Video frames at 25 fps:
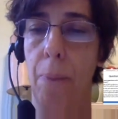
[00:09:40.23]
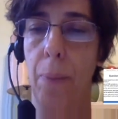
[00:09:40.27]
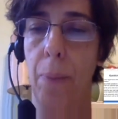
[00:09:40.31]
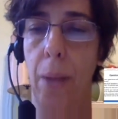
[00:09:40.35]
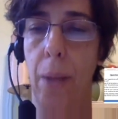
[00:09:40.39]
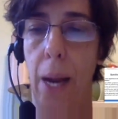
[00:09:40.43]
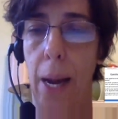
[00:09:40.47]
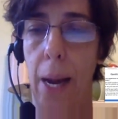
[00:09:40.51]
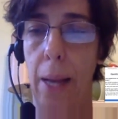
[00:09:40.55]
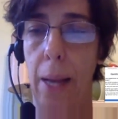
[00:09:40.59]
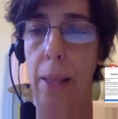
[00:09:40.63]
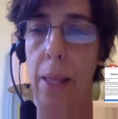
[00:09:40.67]

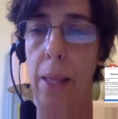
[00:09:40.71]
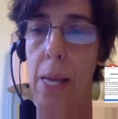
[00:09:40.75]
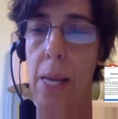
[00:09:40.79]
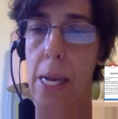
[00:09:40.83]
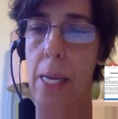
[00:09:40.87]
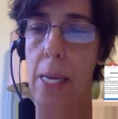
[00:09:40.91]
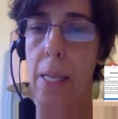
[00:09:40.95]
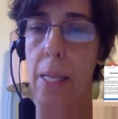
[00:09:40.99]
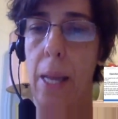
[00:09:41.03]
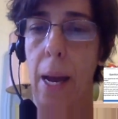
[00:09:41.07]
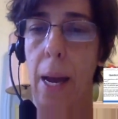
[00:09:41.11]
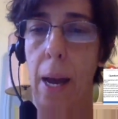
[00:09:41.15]
I
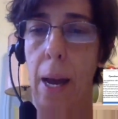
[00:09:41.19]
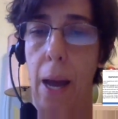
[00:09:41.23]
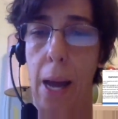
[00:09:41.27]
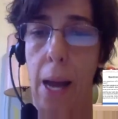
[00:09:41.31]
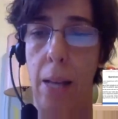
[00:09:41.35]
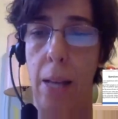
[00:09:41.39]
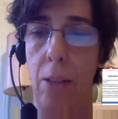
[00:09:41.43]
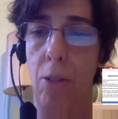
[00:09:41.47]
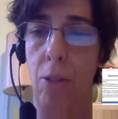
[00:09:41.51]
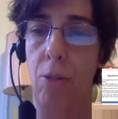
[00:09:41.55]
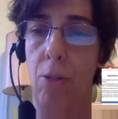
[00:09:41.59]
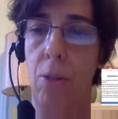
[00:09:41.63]
think that,
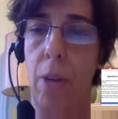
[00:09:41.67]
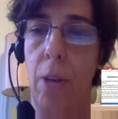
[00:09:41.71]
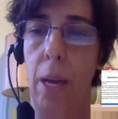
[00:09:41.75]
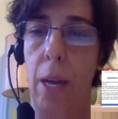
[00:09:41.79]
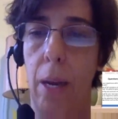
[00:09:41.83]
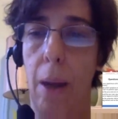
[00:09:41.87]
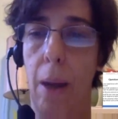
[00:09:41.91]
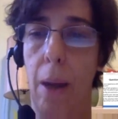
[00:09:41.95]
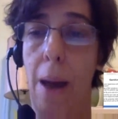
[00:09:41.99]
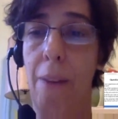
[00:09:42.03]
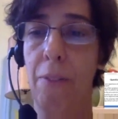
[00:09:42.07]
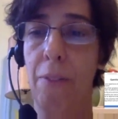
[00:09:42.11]
as you said,
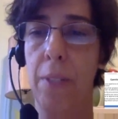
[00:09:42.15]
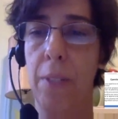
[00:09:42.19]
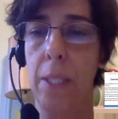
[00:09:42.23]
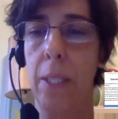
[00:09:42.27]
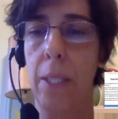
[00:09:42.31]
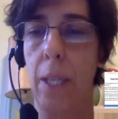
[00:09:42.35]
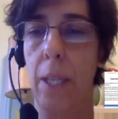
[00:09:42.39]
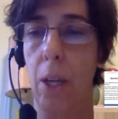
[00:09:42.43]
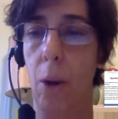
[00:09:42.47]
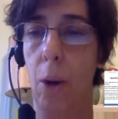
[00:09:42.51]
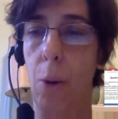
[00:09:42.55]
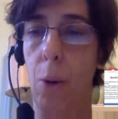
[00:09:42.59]
after the
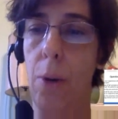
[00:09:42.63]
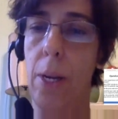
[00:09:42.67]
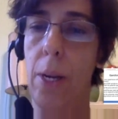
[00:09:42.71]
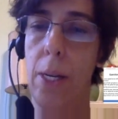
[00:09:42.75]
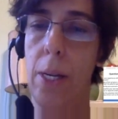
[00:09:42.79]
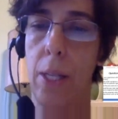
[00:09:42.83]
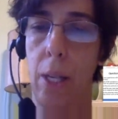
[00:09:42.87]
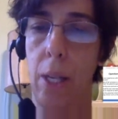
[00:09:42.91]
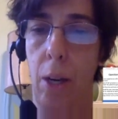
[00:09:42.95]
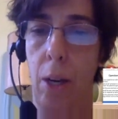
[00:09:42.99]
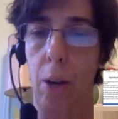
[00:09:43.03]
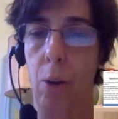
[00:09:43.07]
loading
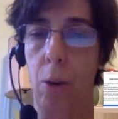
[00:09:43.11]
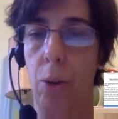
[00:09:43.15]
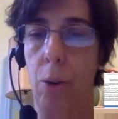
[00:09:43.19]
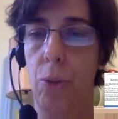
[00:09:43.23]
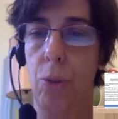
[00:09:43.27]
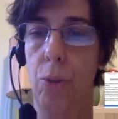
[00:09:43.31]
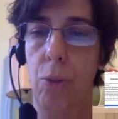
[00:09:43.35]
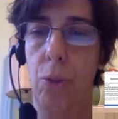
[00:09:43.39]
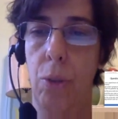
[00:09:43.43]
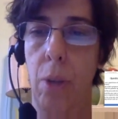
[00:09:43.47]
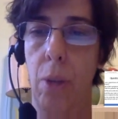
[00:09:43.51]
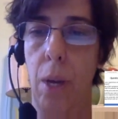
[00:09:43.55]

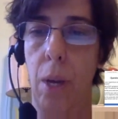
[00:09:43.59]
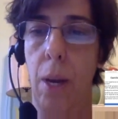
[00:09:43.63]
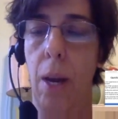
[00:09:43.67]
dose,